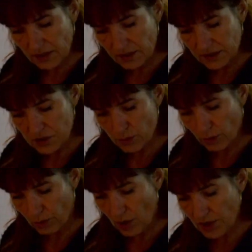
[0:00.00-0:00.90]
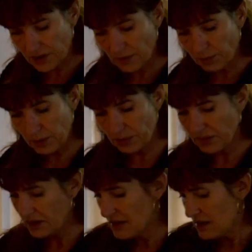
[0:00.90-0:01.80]
I think that's Moroccan, and people,
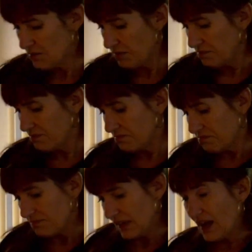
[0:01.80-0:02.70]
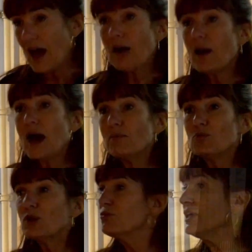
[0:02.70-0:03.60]
but I'm not